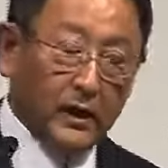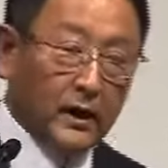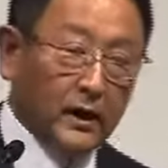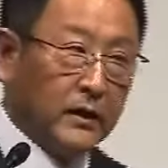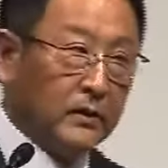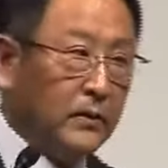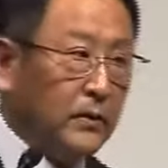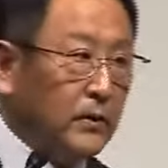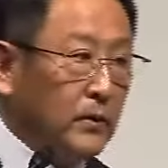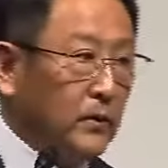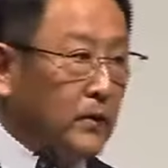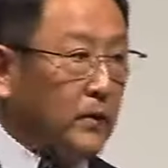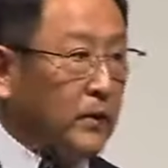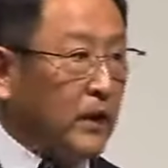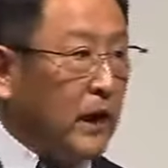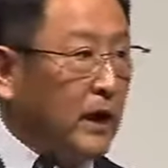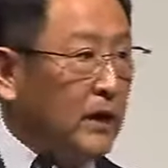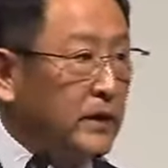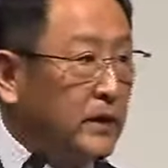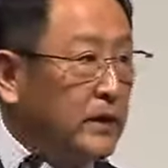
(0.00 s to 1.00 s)

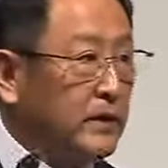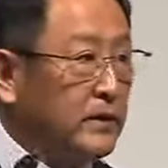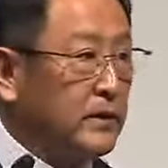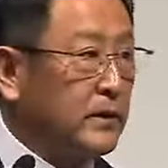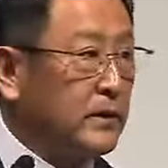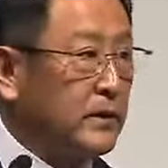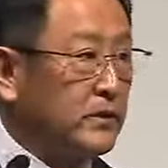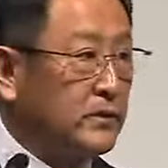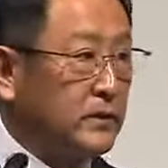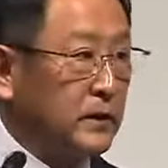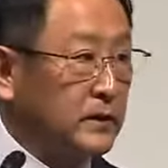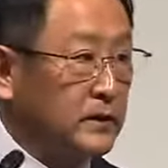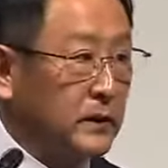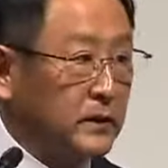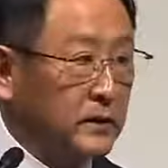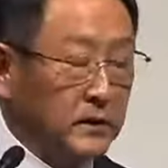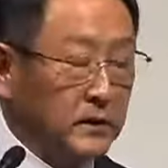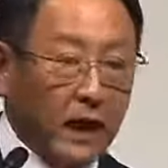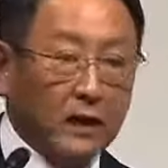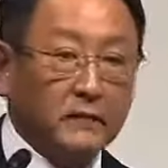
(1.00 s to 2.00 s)
Now, uh,
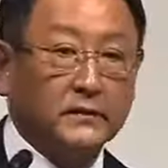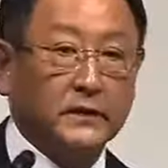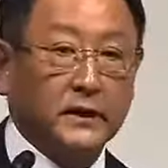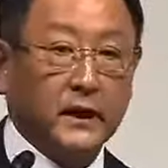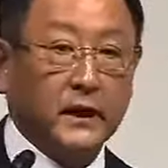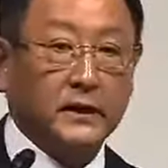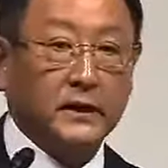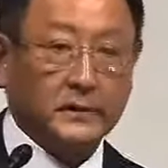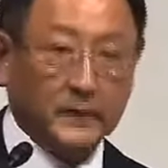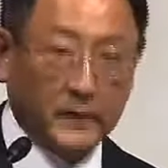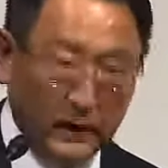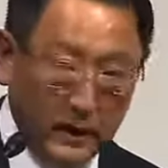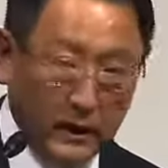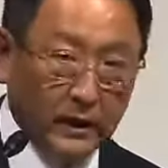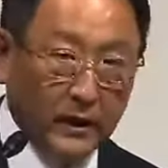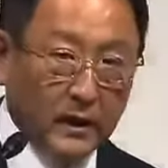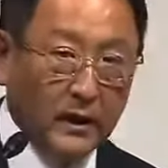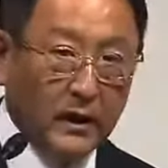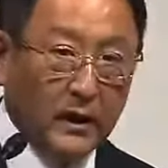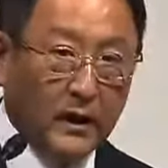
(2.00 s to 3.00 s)
talking about
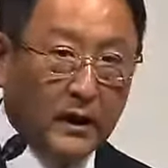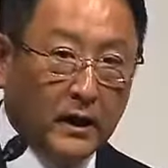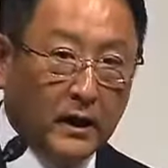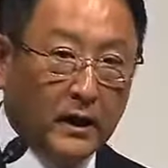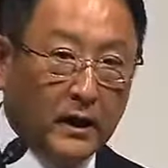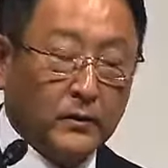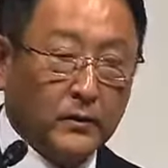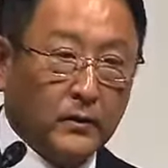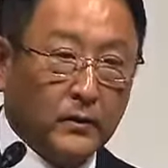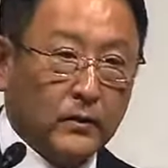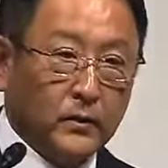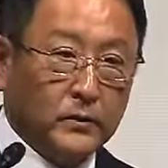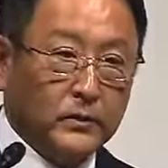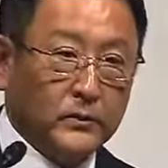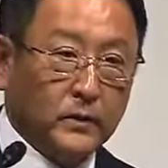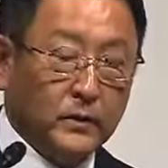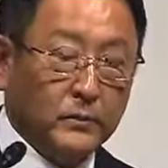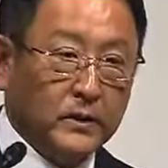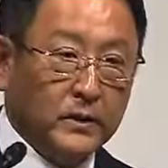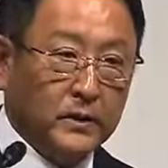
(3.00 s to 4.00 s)
EVs, um, there are
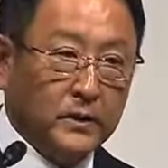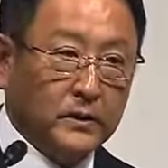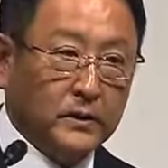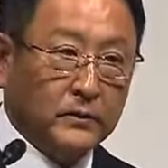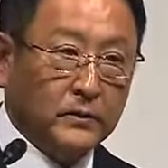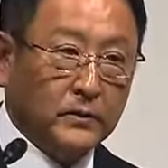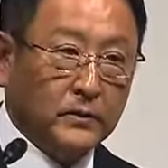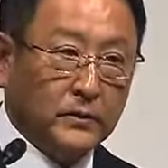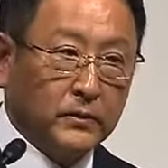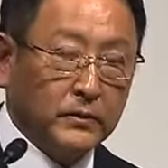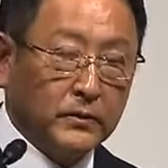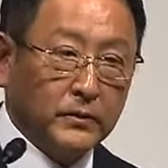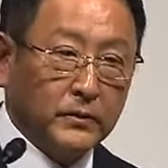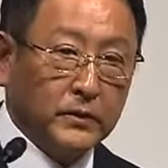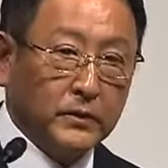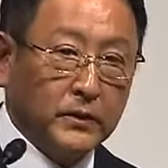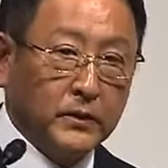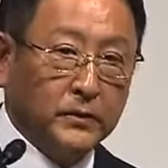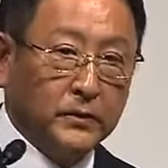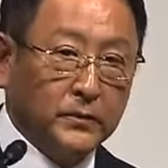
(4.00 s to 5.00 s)
companies like um,
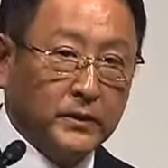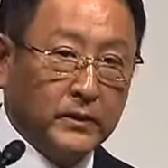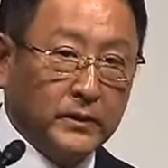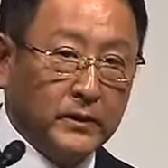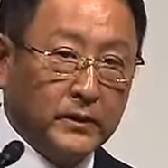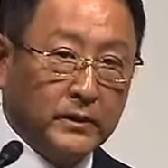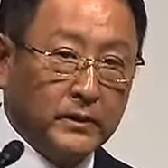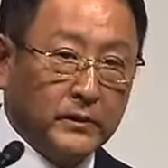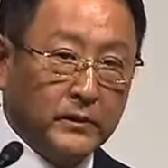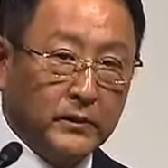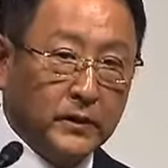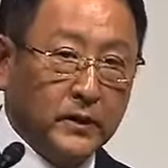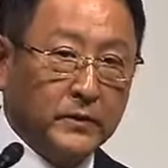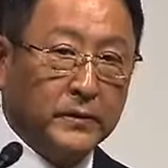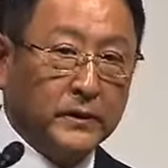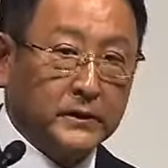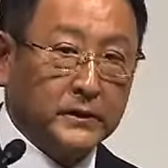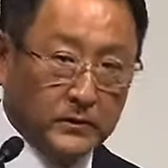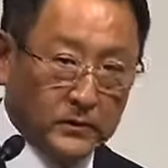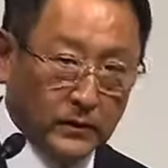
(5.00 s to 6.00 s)
Tesla, and that's how uh,
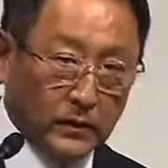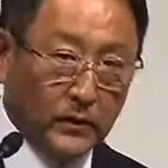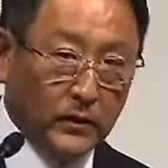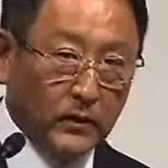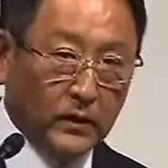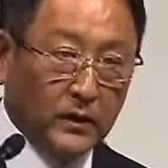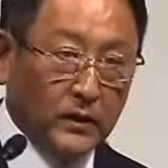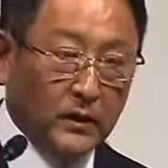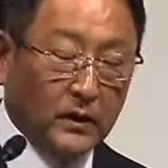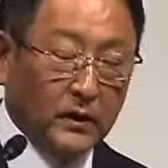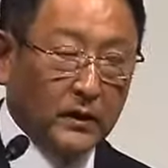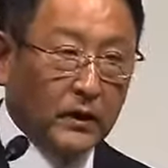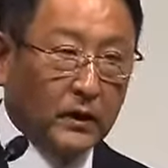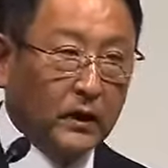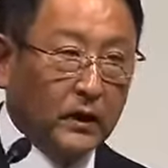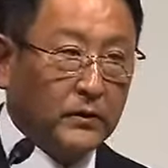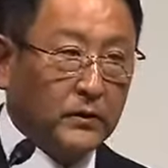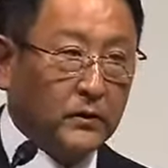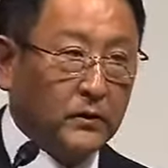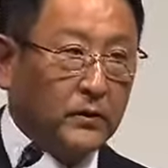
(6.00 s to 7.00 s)
that's their
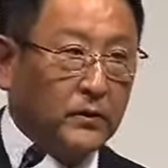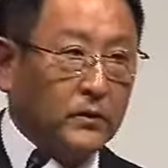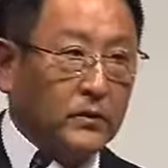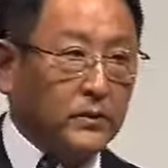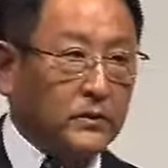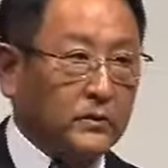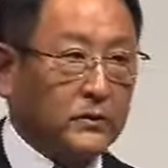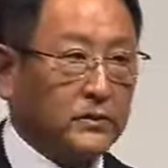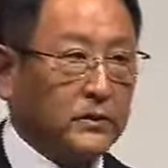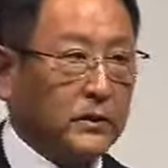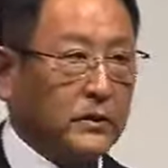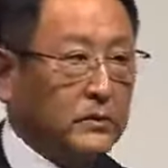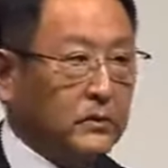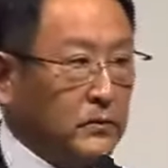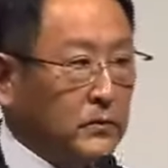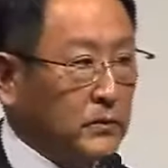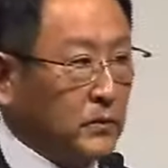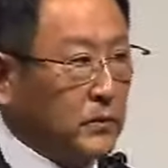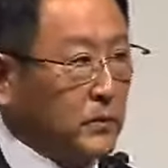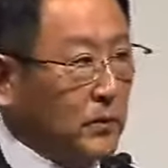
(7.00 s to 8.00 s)
identity.
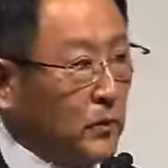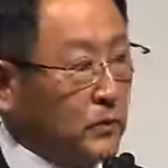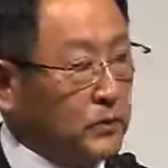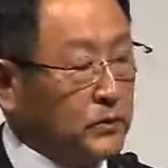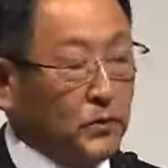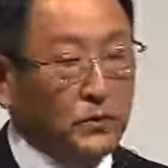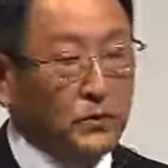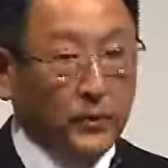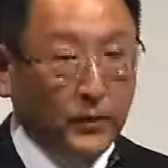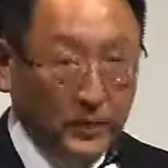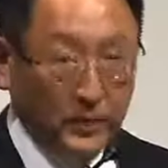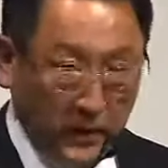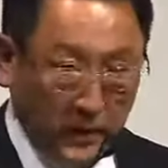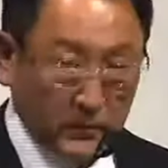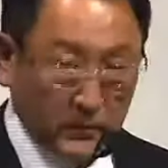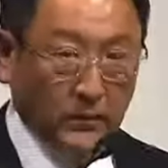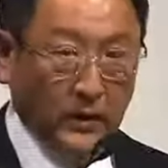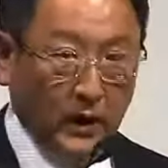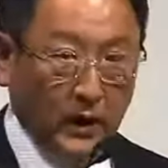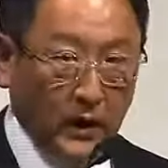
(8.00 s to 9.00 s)
In
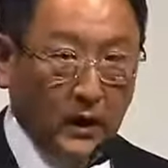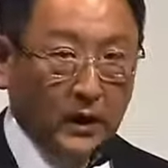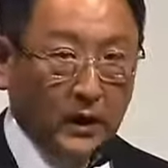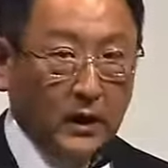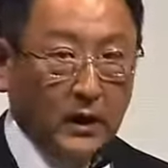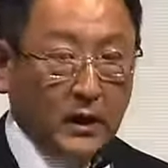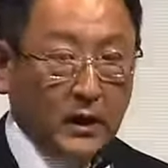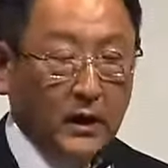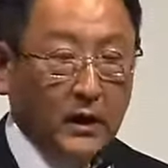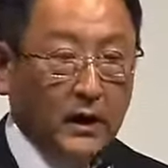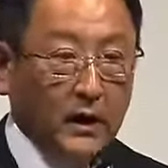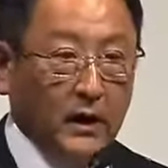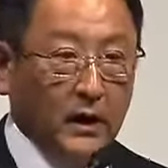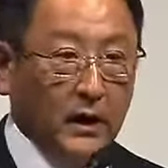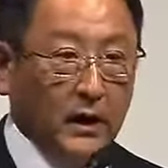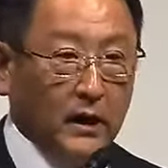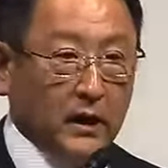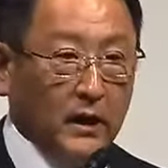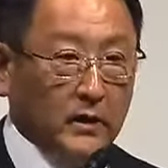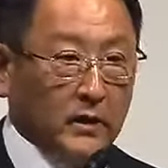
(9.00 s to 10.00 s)
the past, uh,
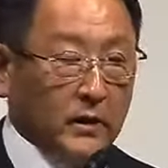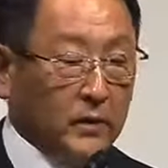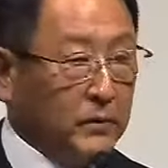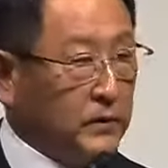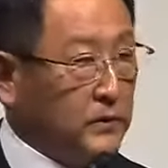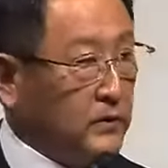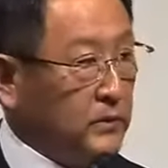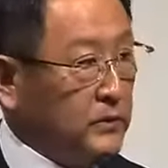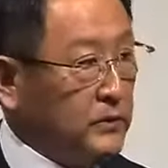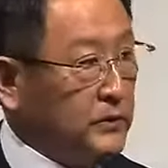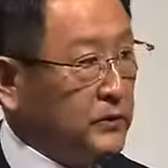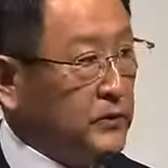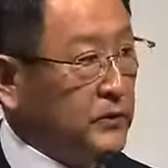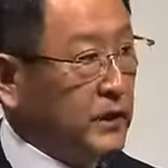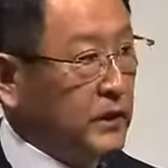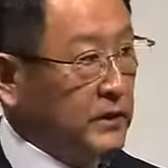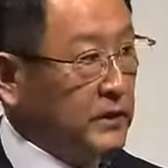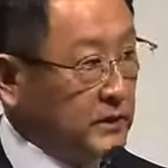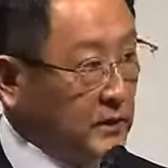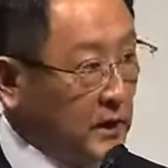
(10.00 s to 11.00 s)
when it comes to
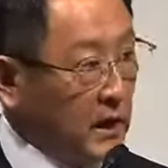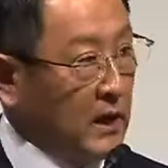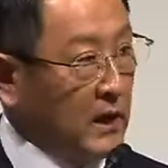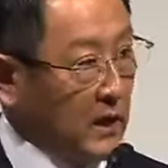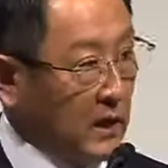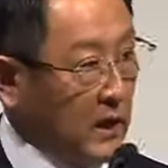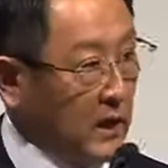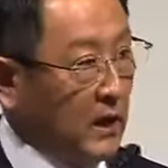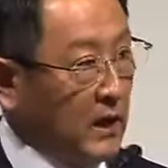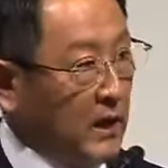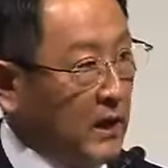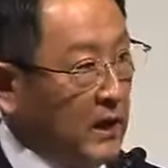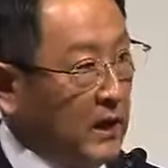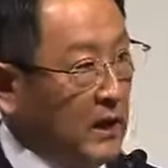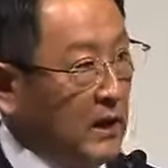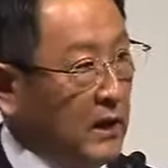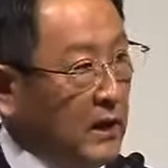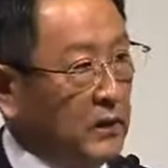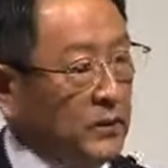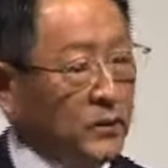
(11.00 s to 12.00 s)
EVs, the
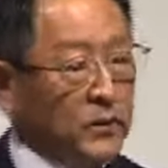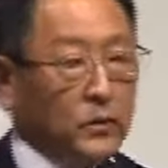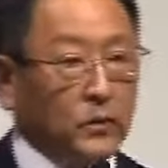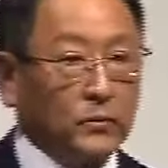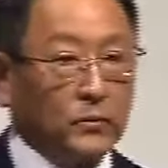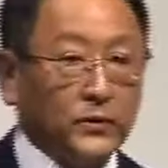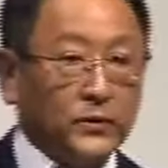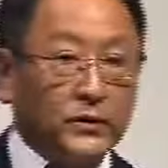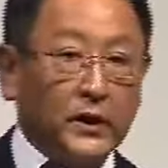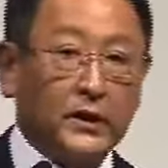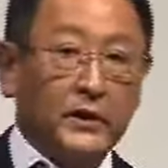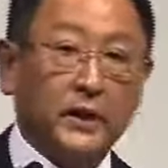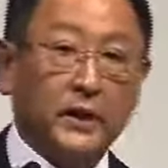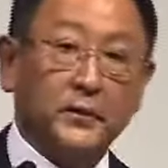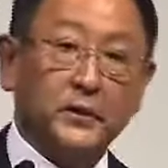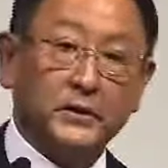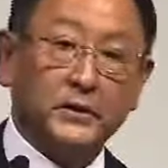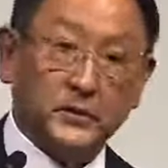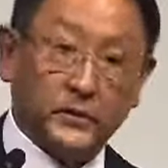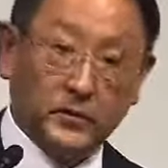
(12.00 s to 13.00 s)
range or the
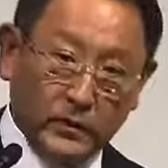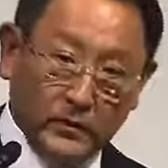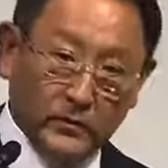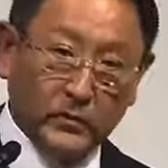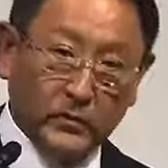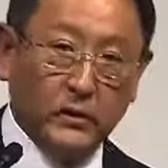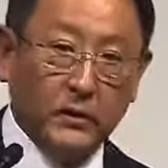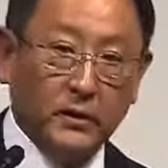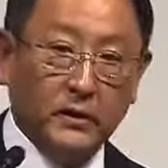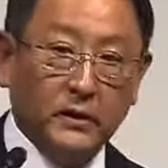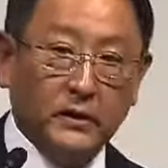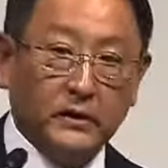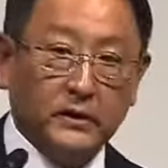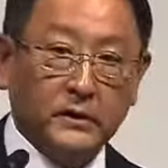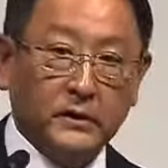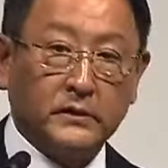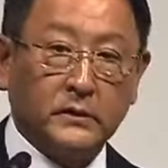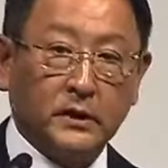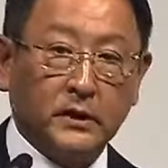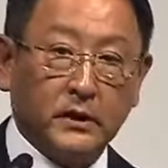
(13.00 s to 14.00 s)
uh, charge
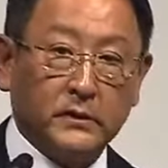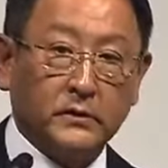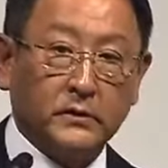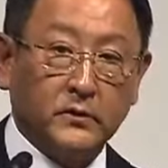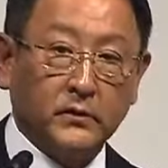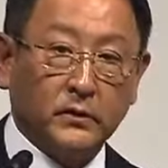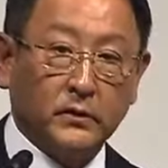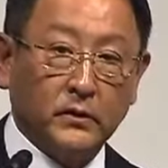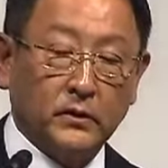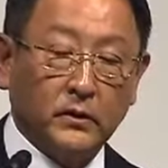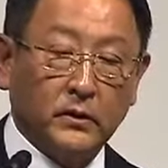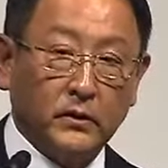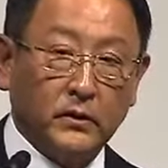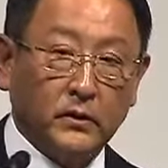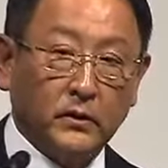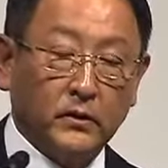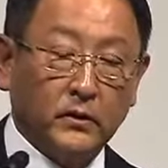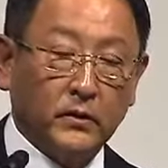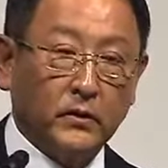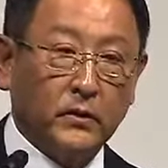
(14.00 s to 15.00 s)
times are
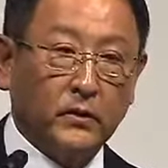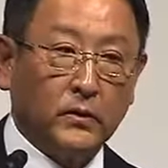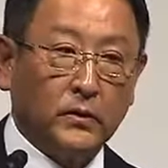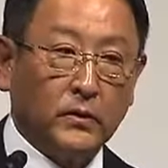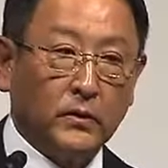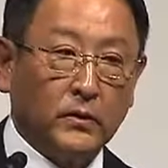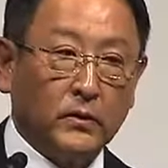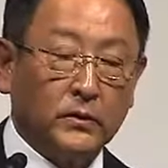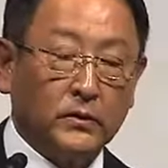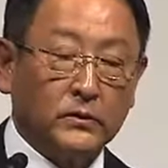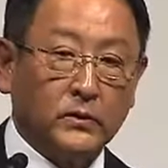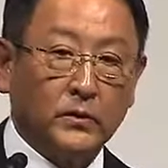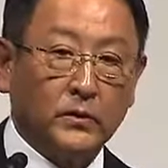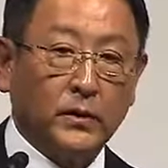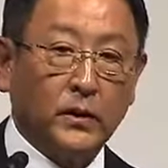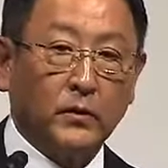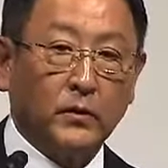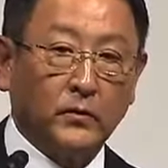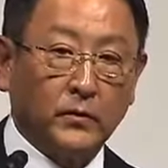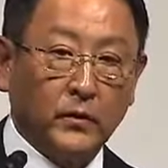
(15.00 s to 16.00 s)
issues. That's what
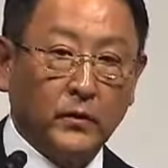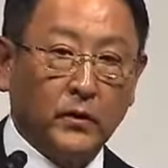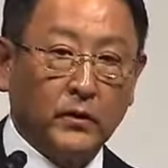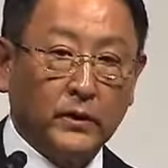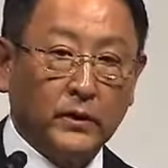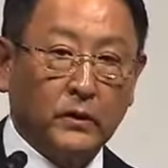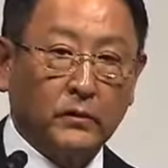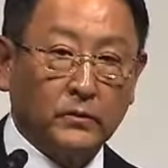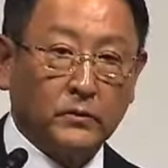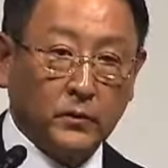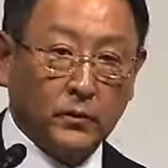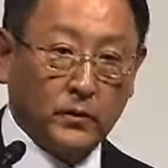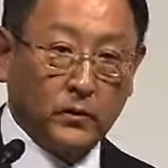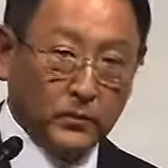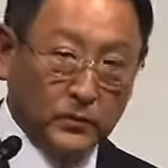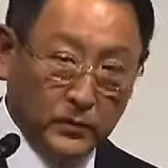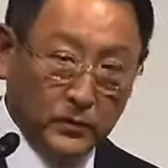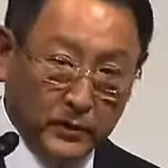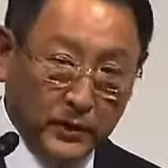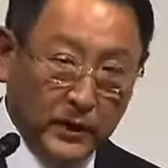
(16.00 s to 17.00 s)
was
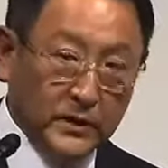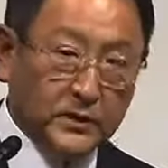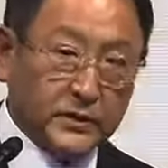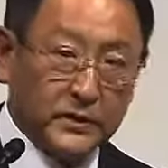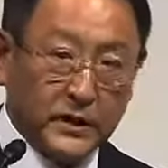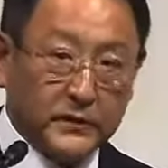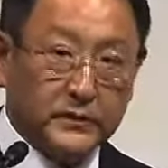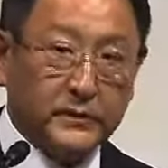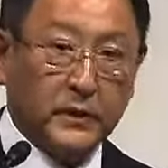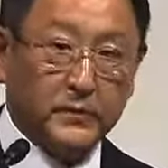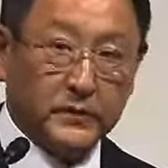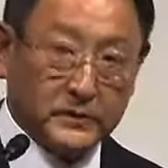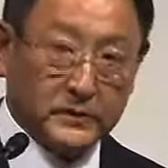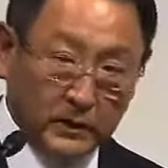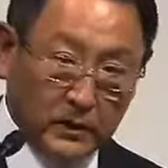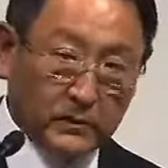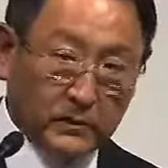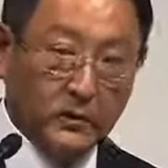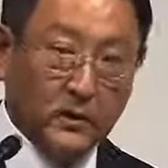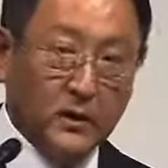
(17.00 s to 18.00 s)
said in the
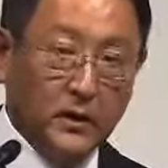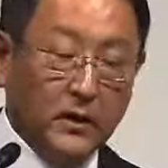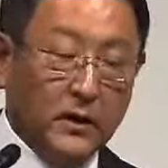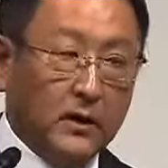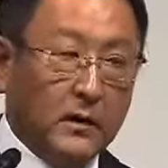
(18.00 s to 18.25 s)
past.